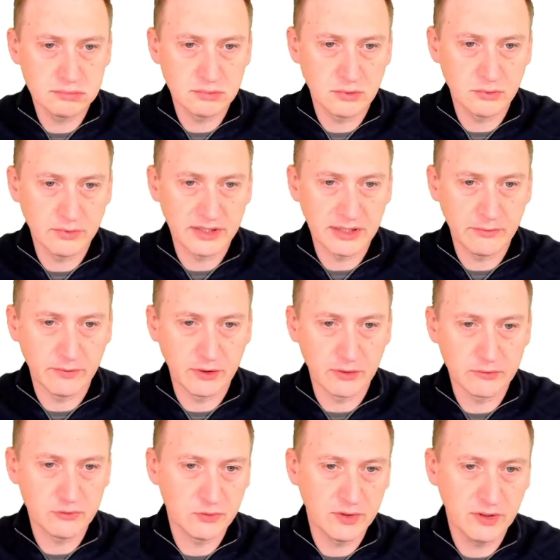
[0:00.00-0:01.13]
Okay, here we go.
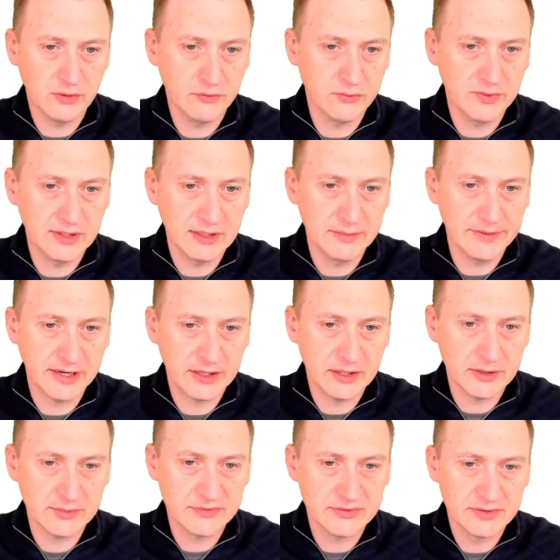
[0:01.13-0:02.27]
12 weekly
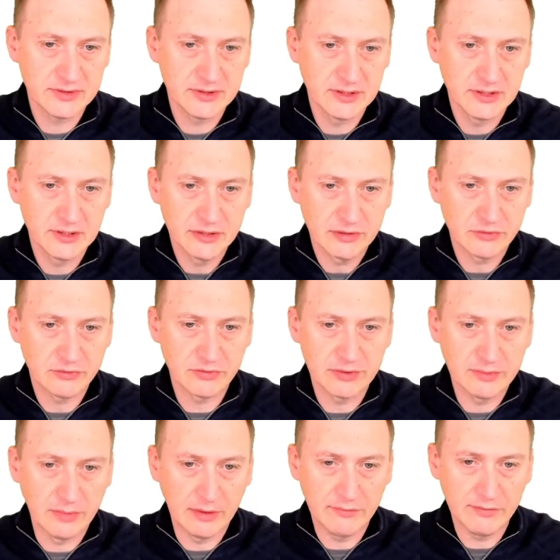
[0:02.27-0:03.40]
backups, 3
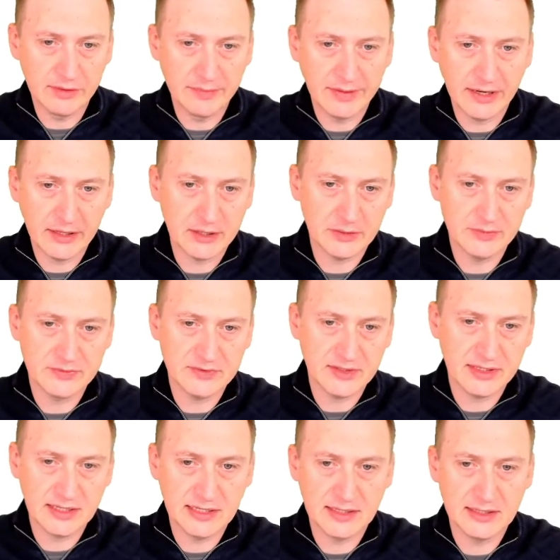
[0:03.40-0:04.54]
monthly backups,
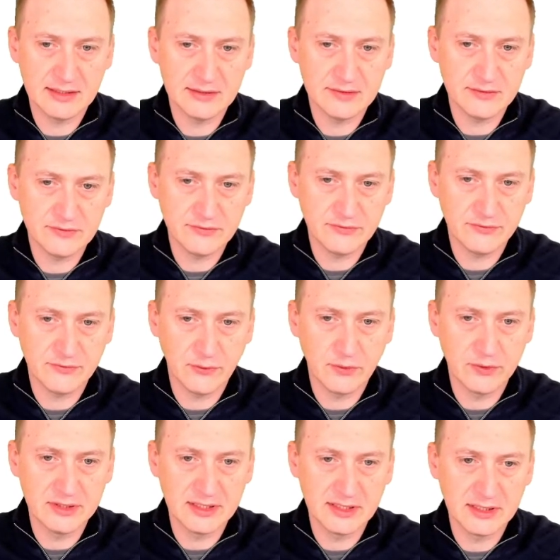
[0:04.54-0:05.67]
and 4
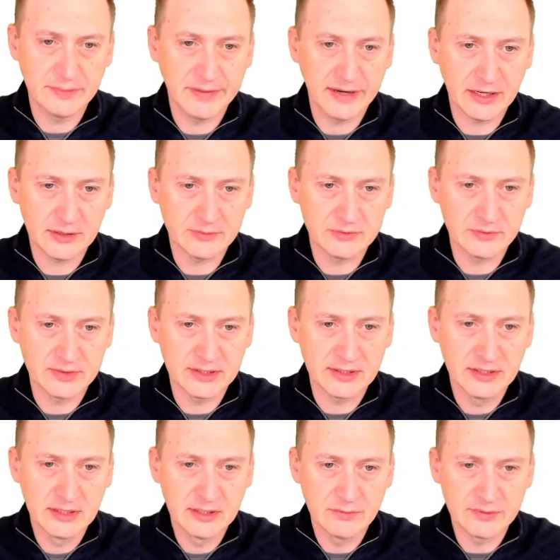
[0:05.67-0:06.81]
yearly backups. So we
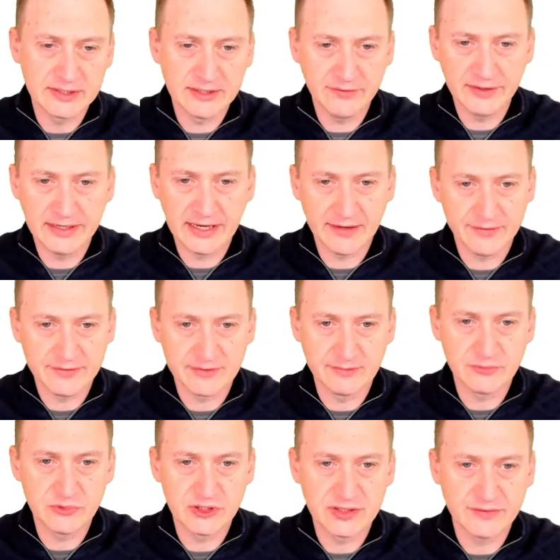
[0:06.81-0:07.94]
definitely have some
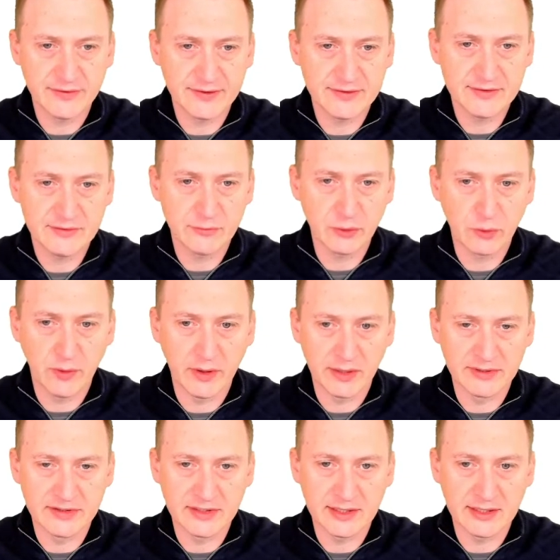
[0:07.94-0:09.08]
GFS
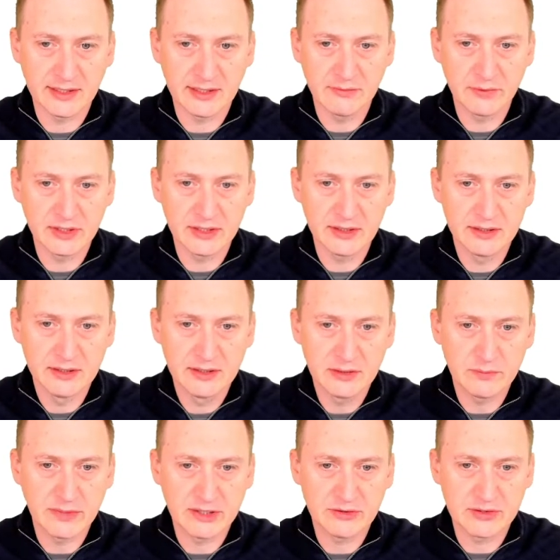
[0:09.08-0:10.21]
requirements here, and then we
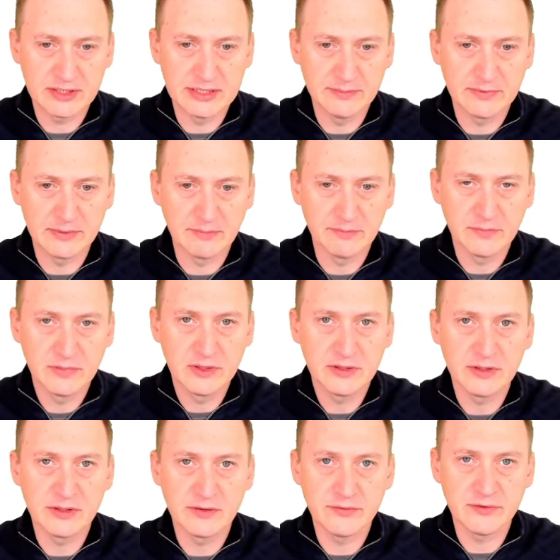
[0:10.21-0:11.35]
have to keep them
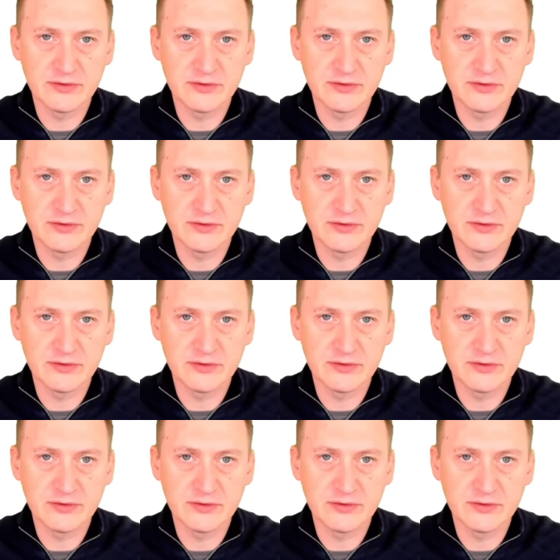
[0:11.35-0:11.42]
for